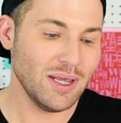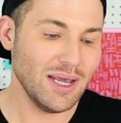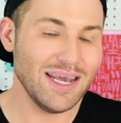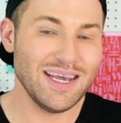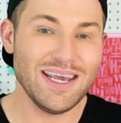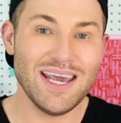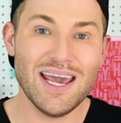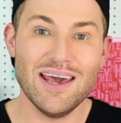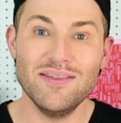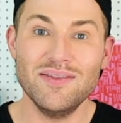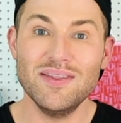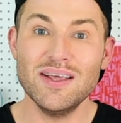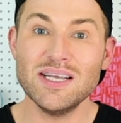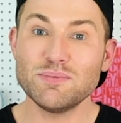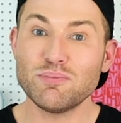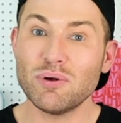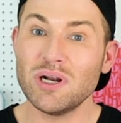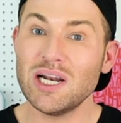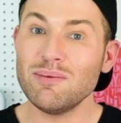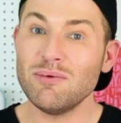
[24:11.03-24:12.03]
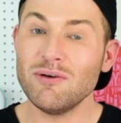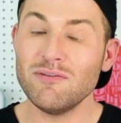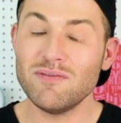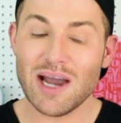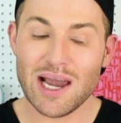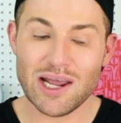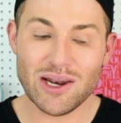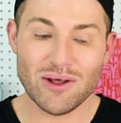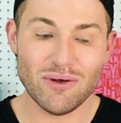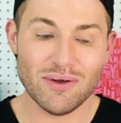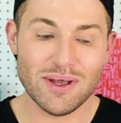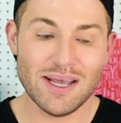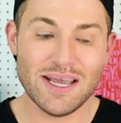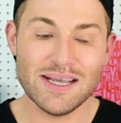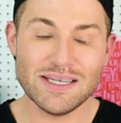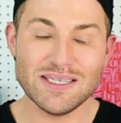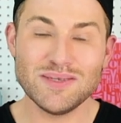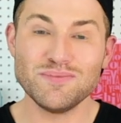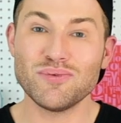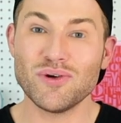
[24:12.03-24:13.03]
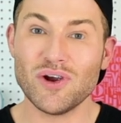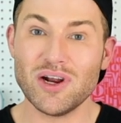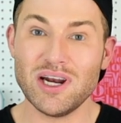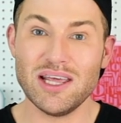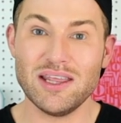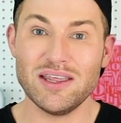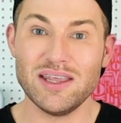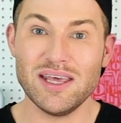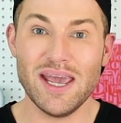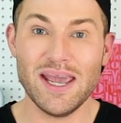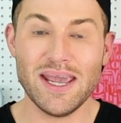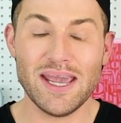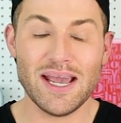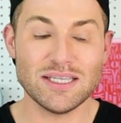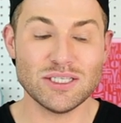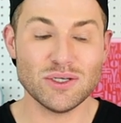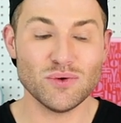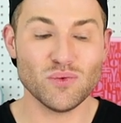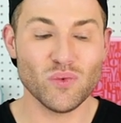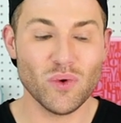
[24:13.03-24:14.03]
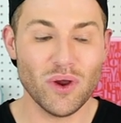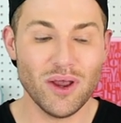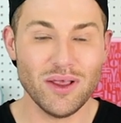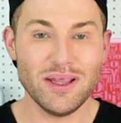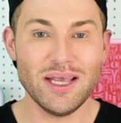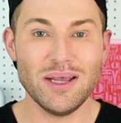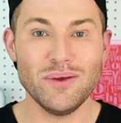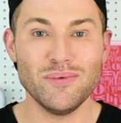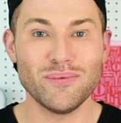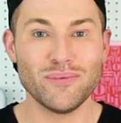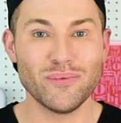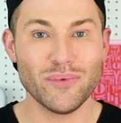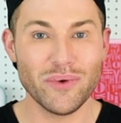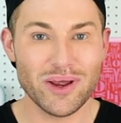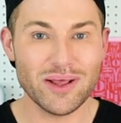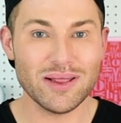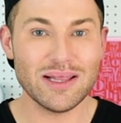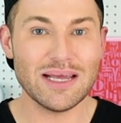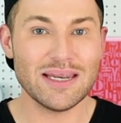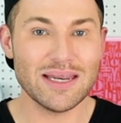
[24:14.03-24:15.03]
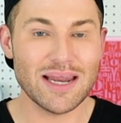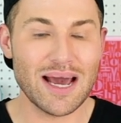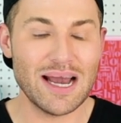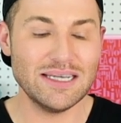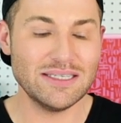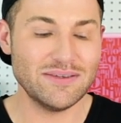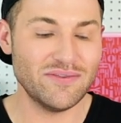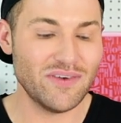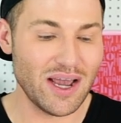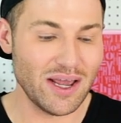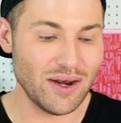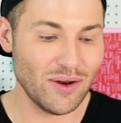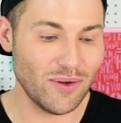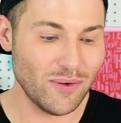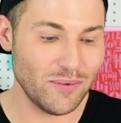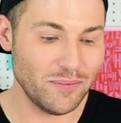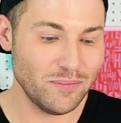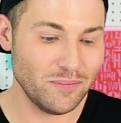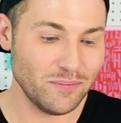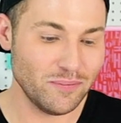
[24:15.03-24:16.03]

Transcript: Again, this printable vinyl is pretty thick. It's a really, really nice vinyl.